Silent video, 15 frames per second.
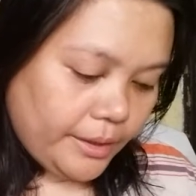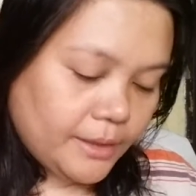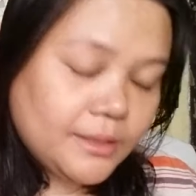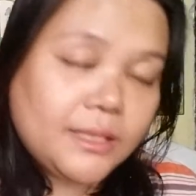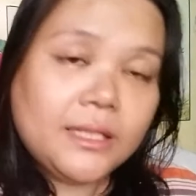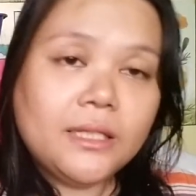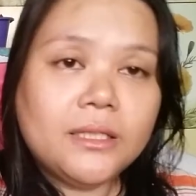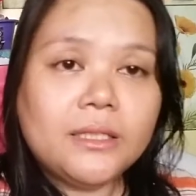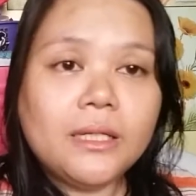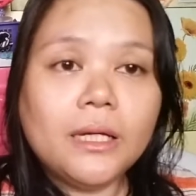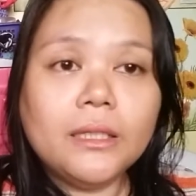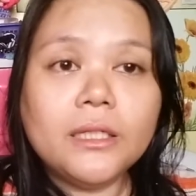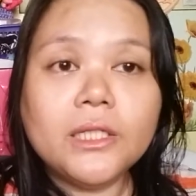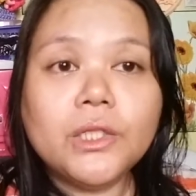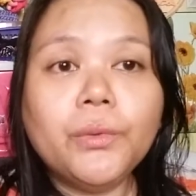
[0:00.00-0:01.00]
And since
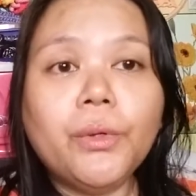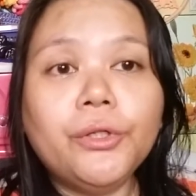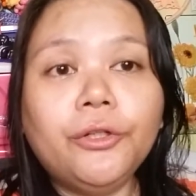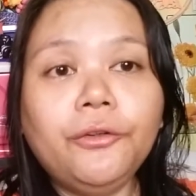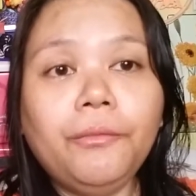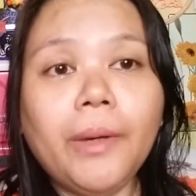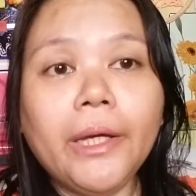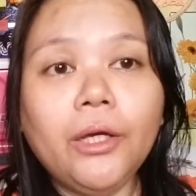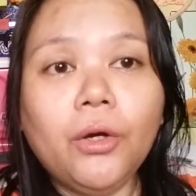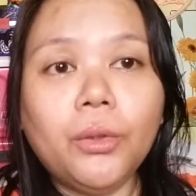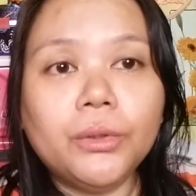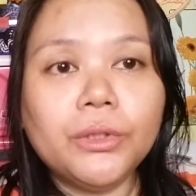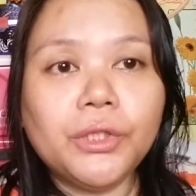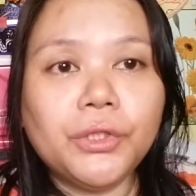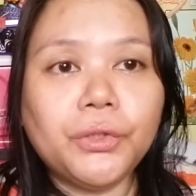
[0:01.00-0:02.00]
that is one of my
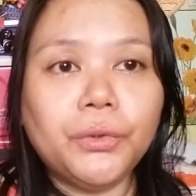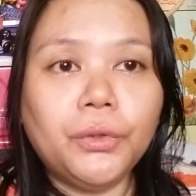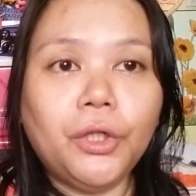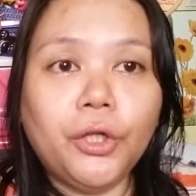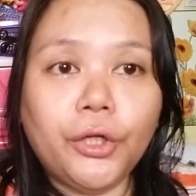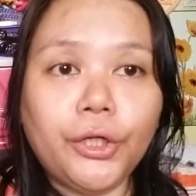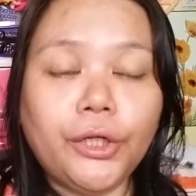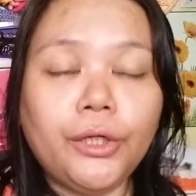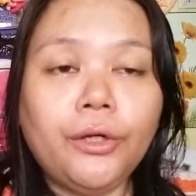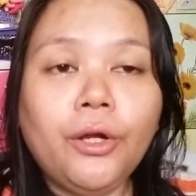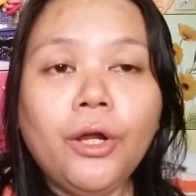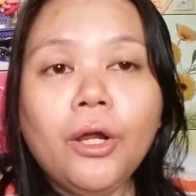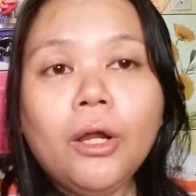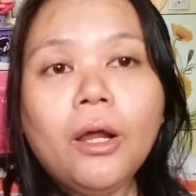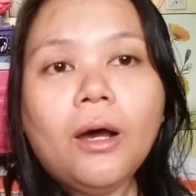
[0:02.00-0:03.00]
goals to learn
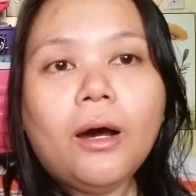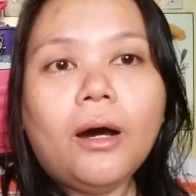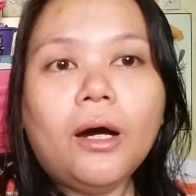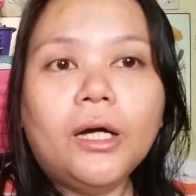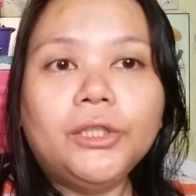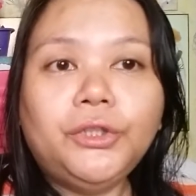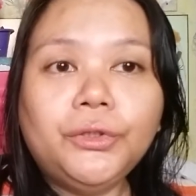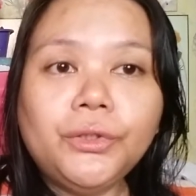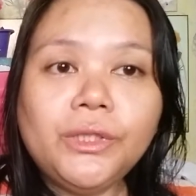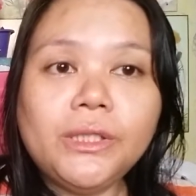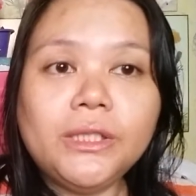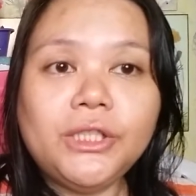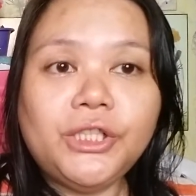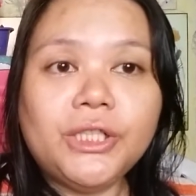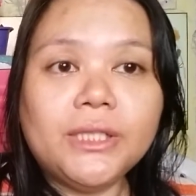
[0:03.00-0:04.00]
new
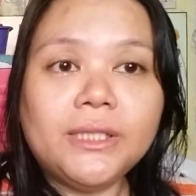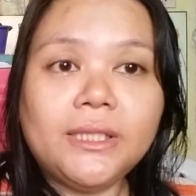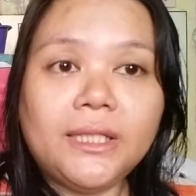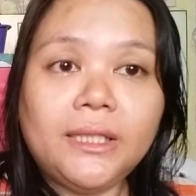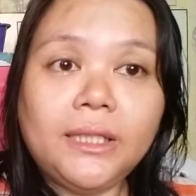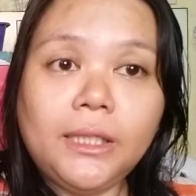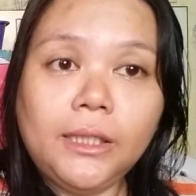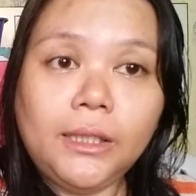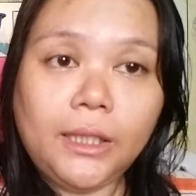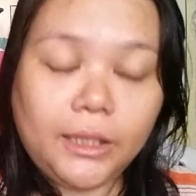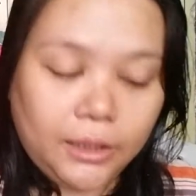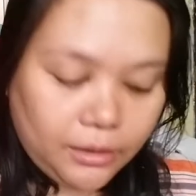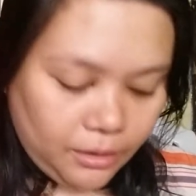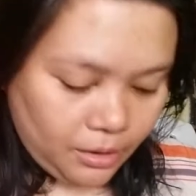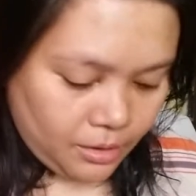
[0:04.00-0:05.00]
stitches in
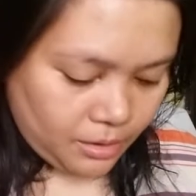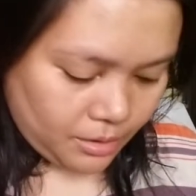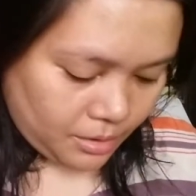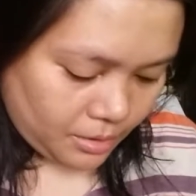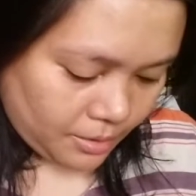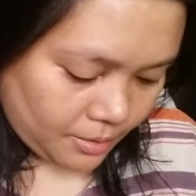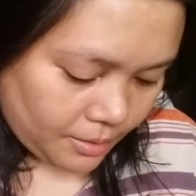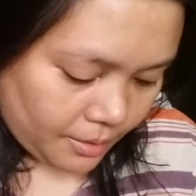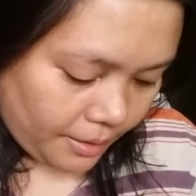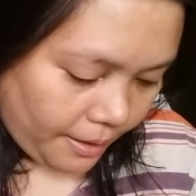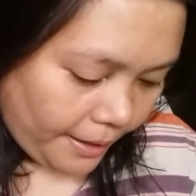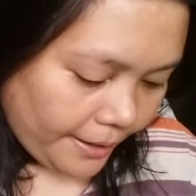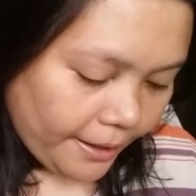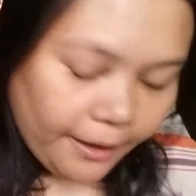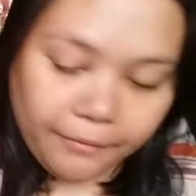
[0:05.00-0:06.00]
knitting,
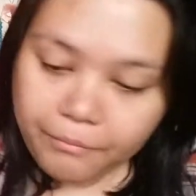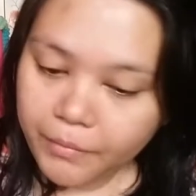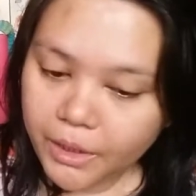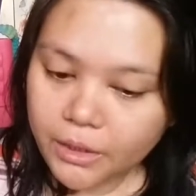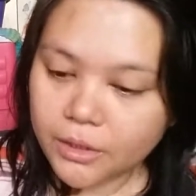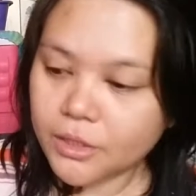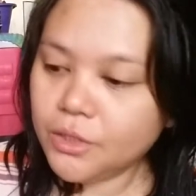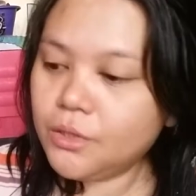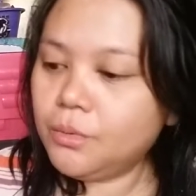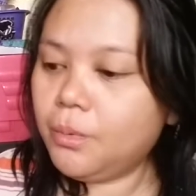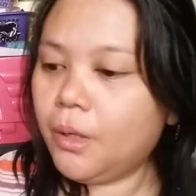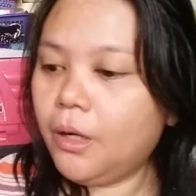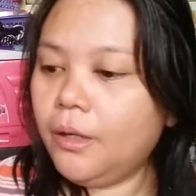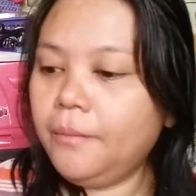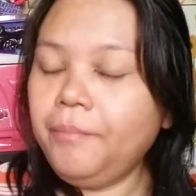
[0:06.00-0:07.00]
I have made this
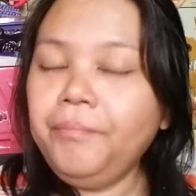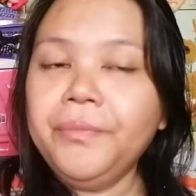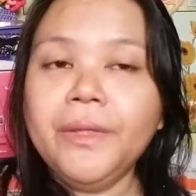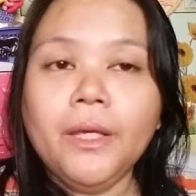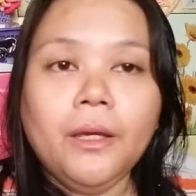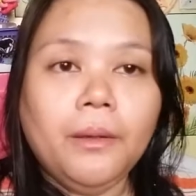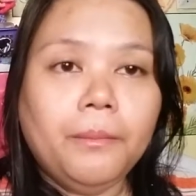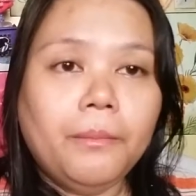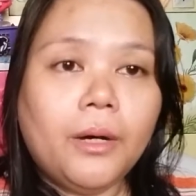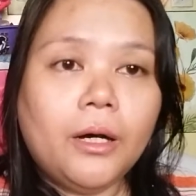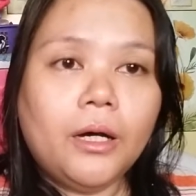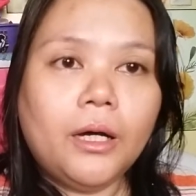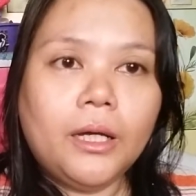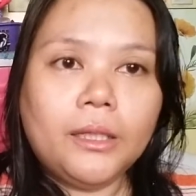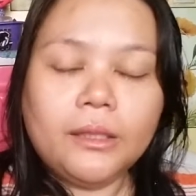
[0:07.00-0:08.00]
one.
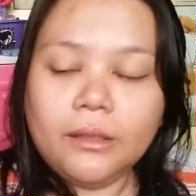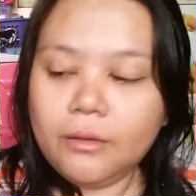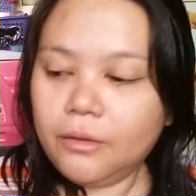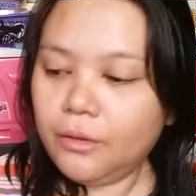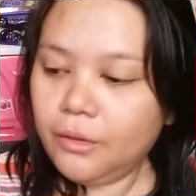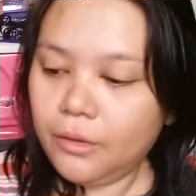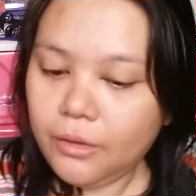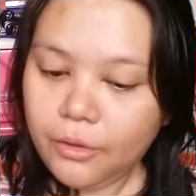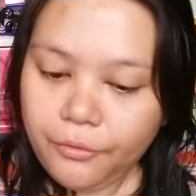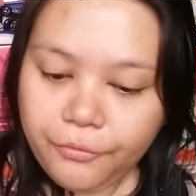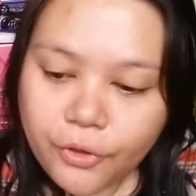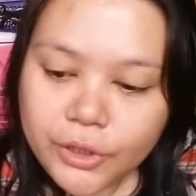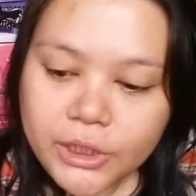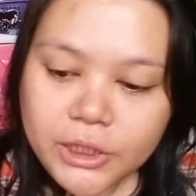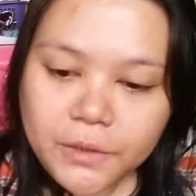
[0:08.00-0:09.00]
But
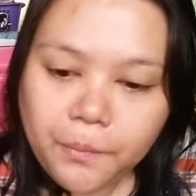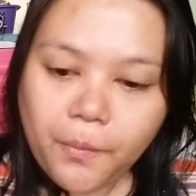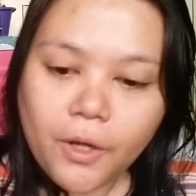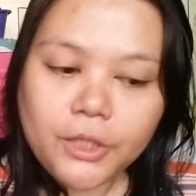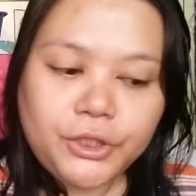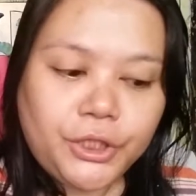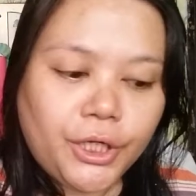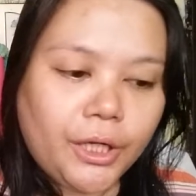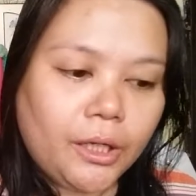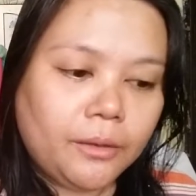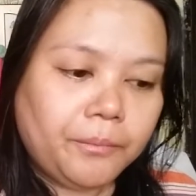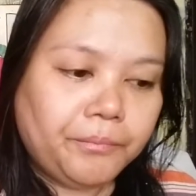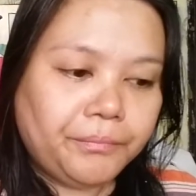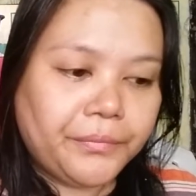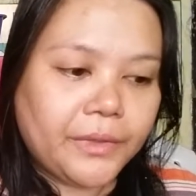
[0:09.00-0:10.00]
for this
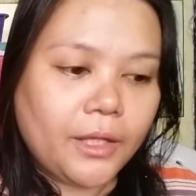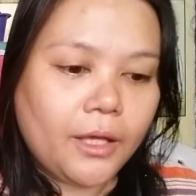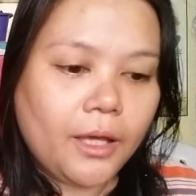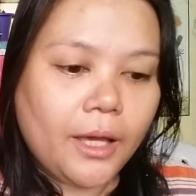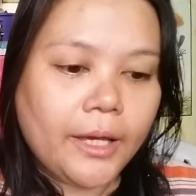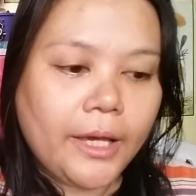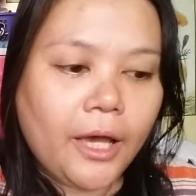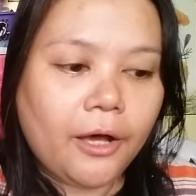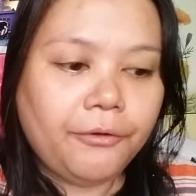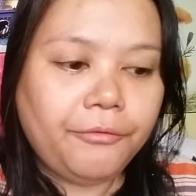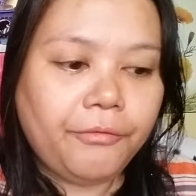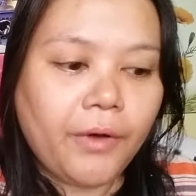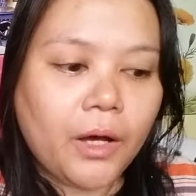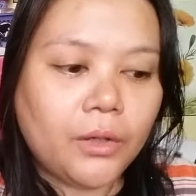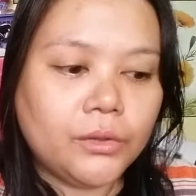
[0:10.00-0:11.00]
project, I have
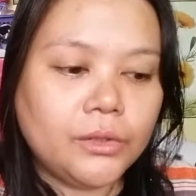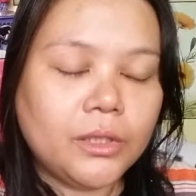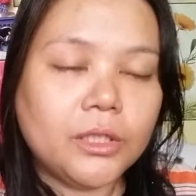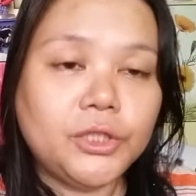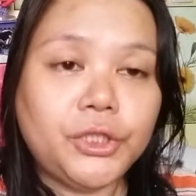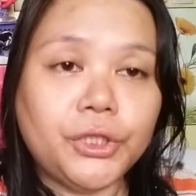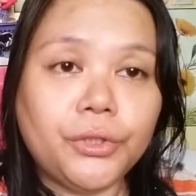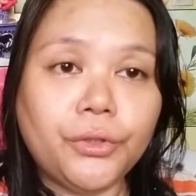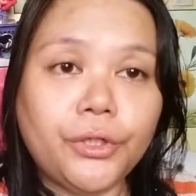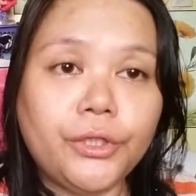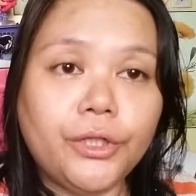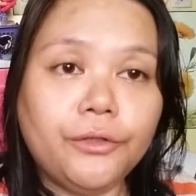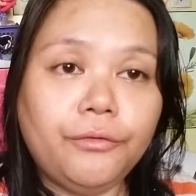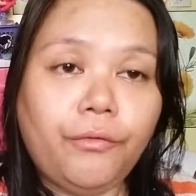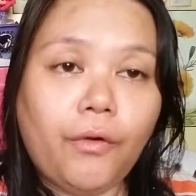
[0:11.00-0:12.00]
found a
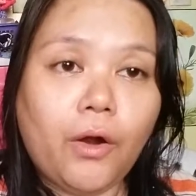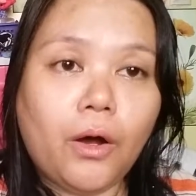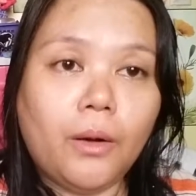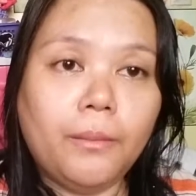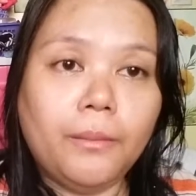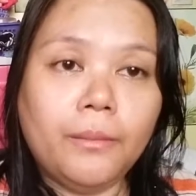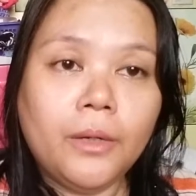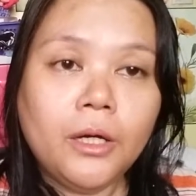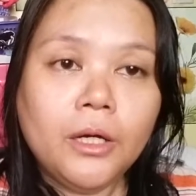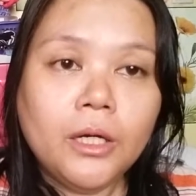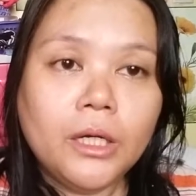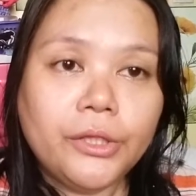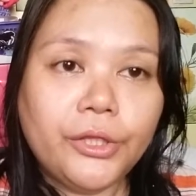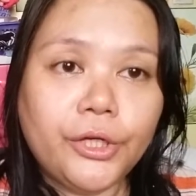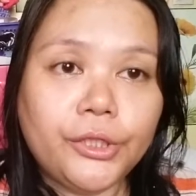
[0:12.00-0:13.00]
tutorial from
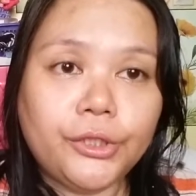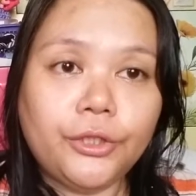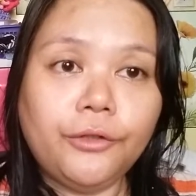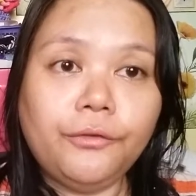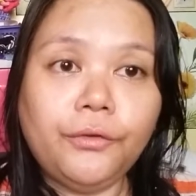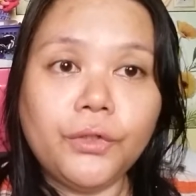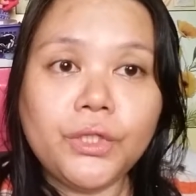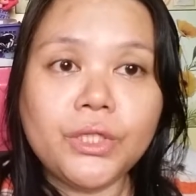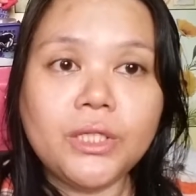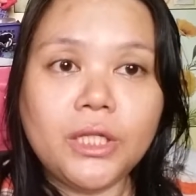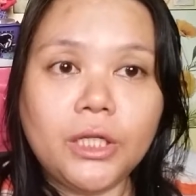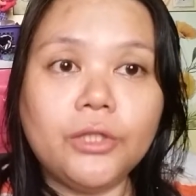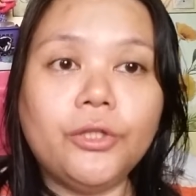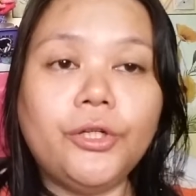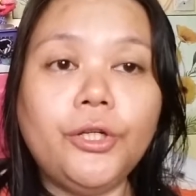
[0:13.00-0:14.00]
the Nervous
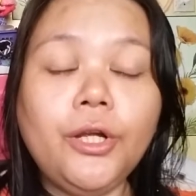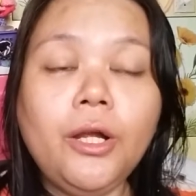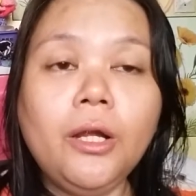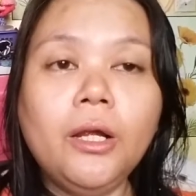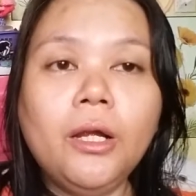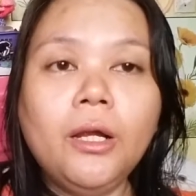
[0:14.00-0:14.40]
Knitter,